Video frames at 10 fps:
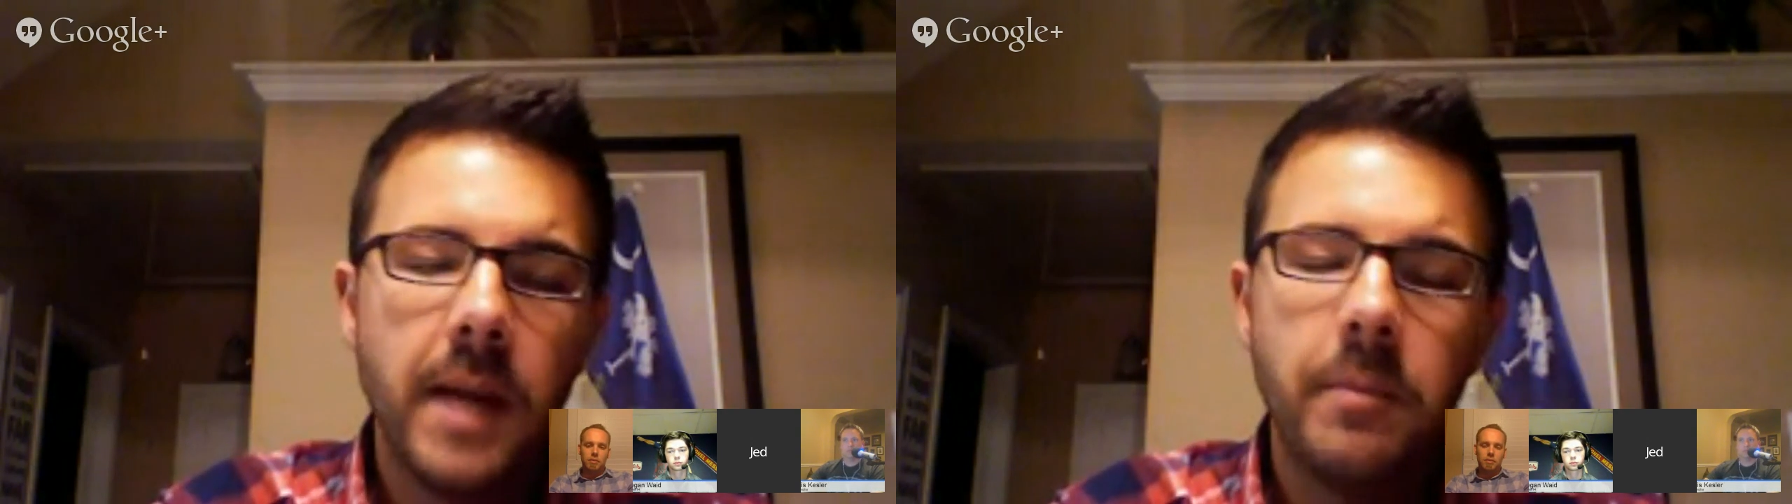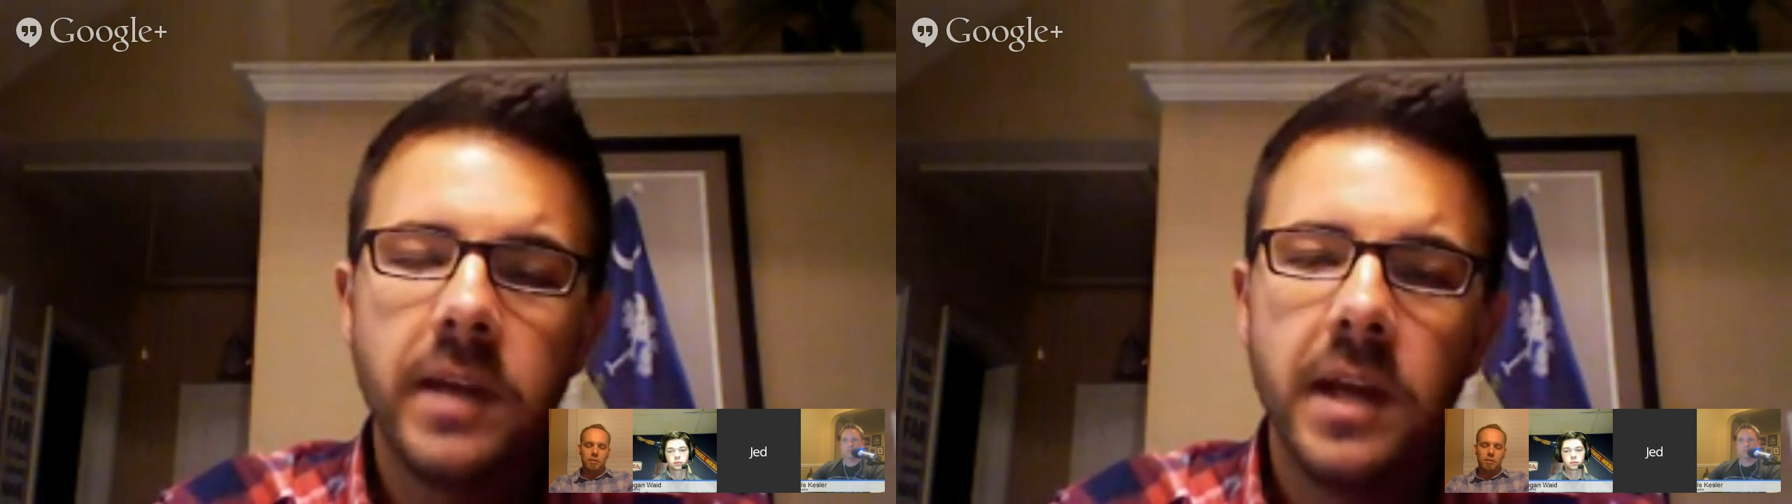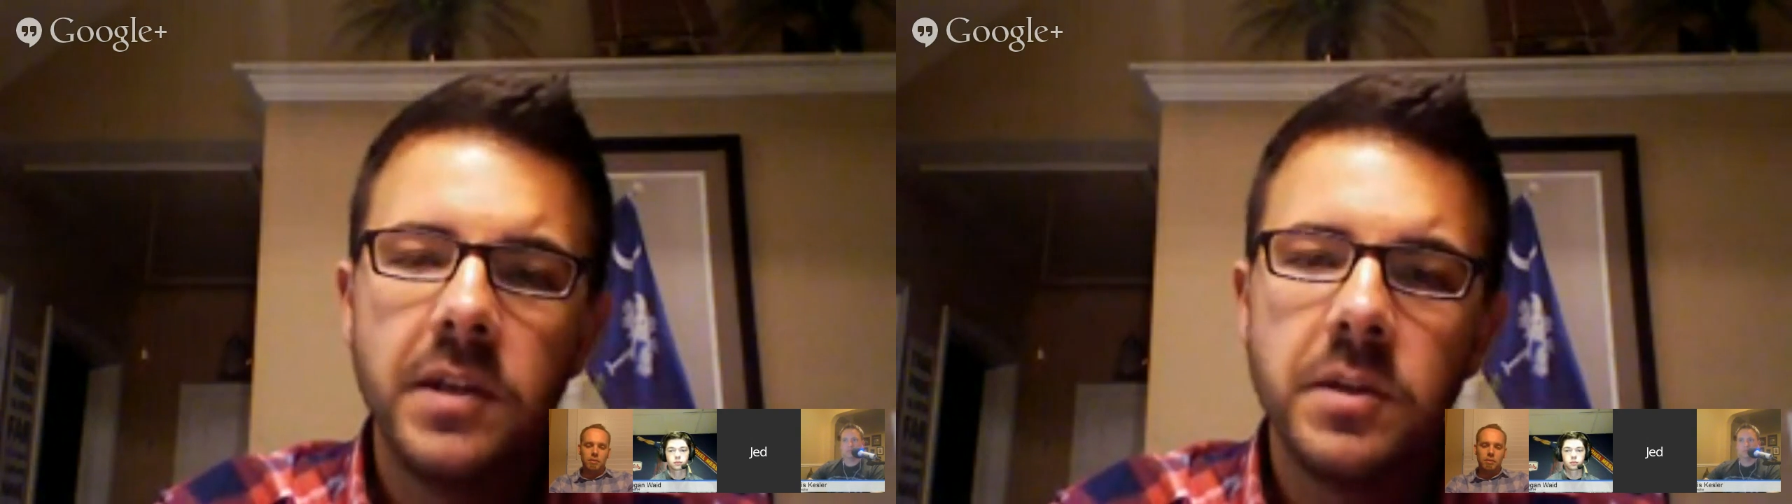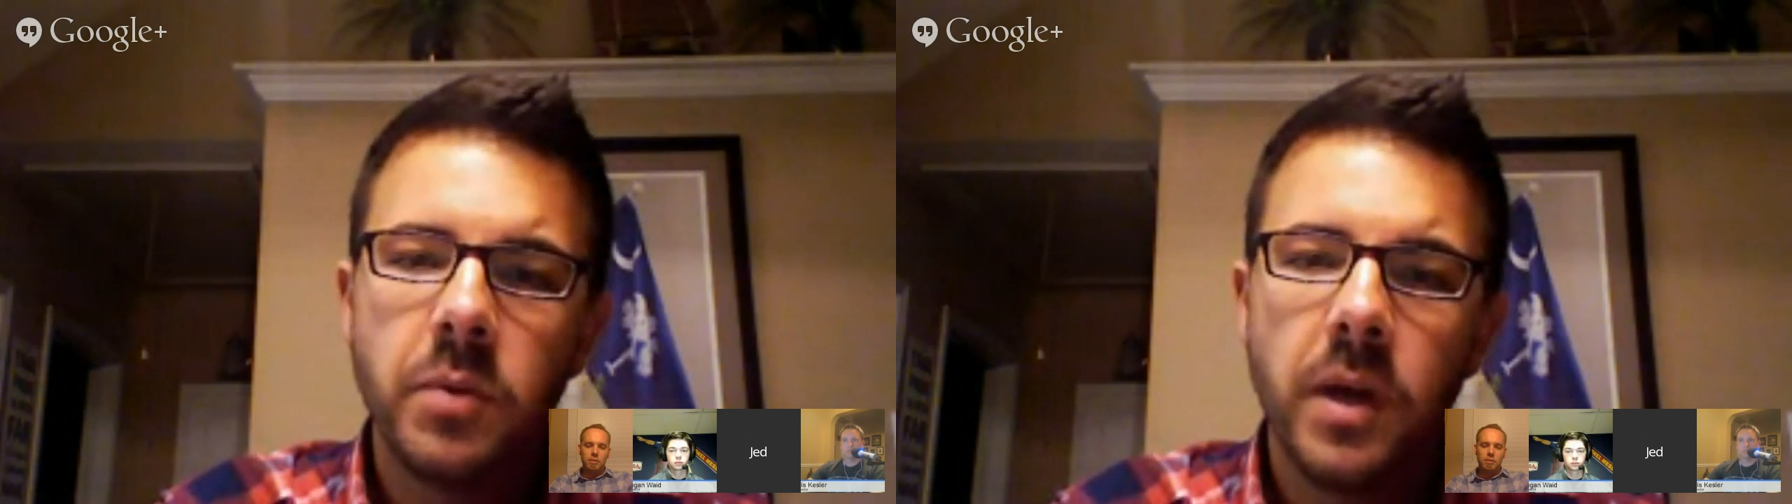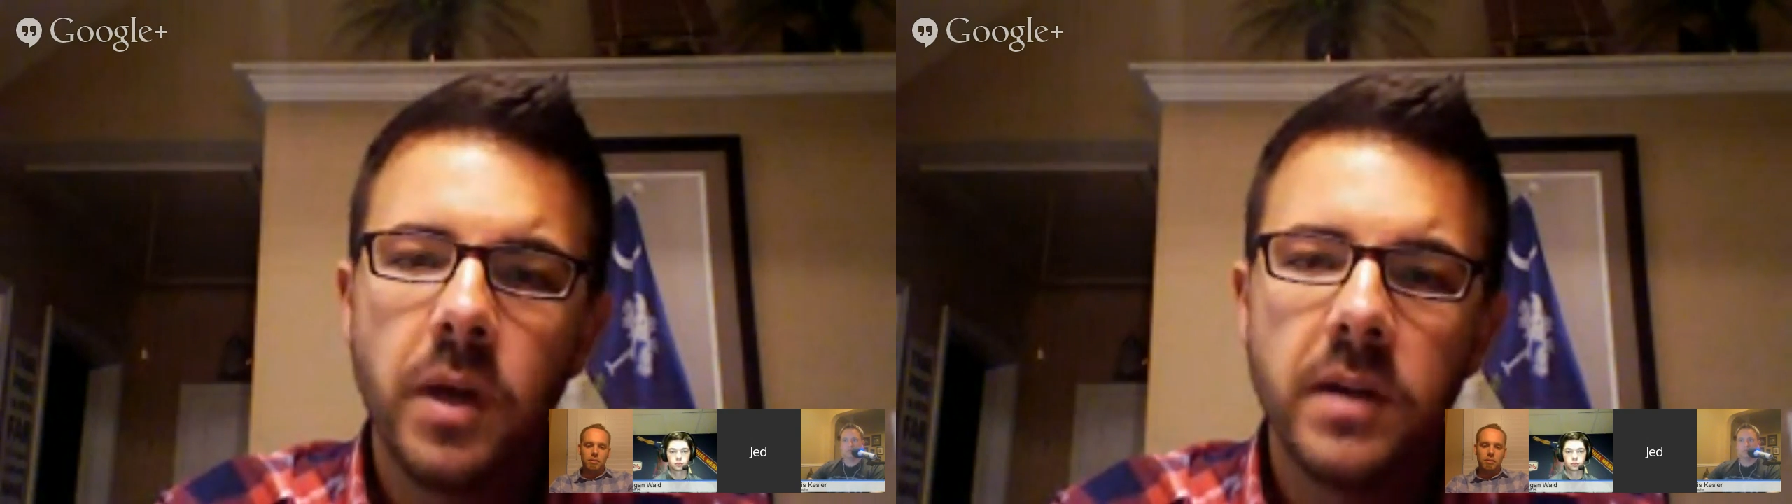application
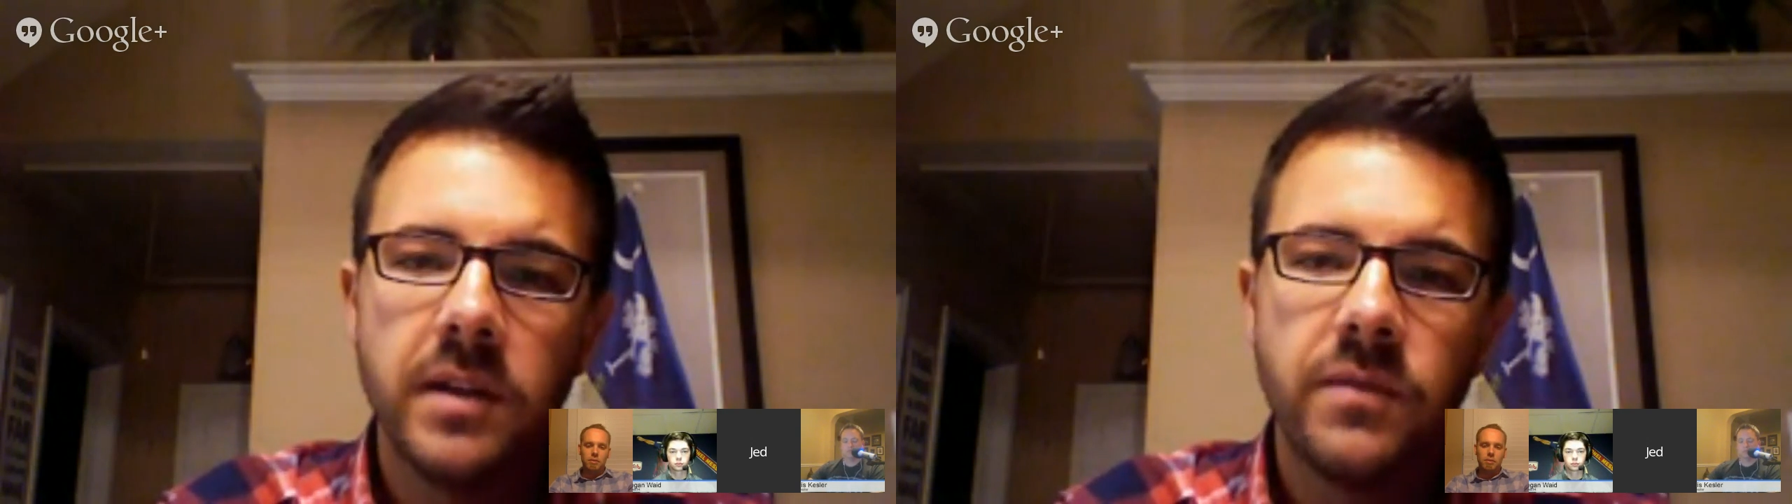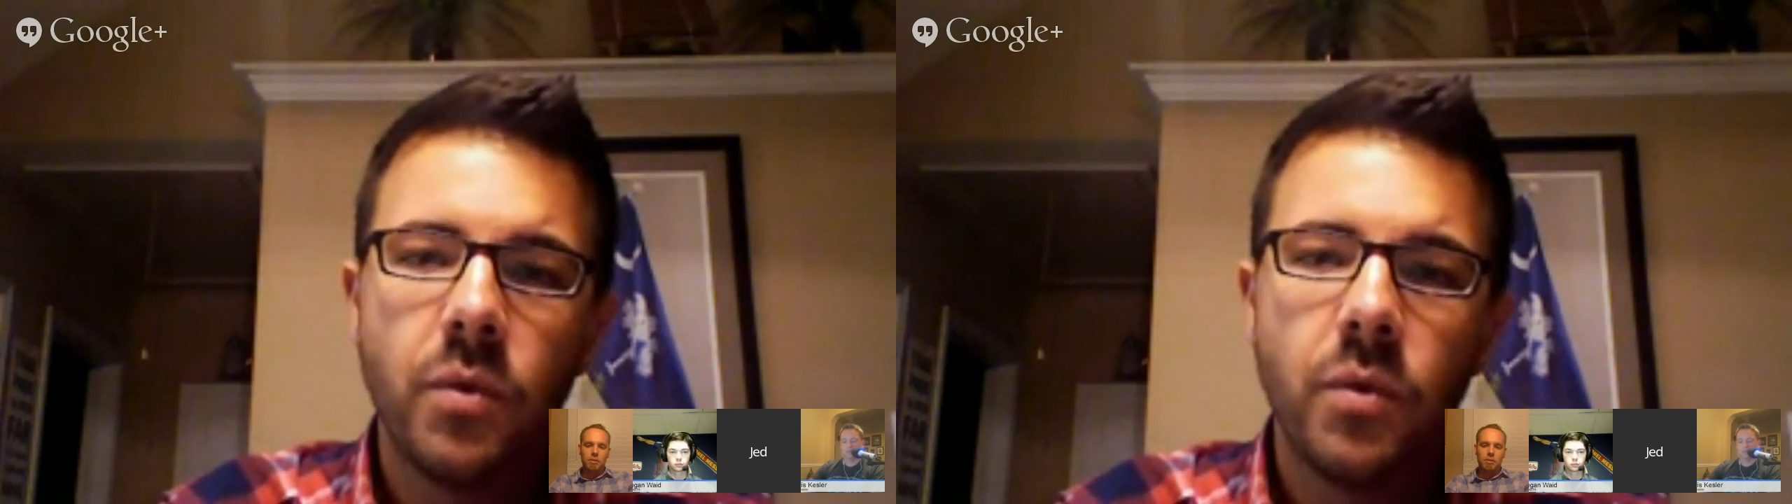process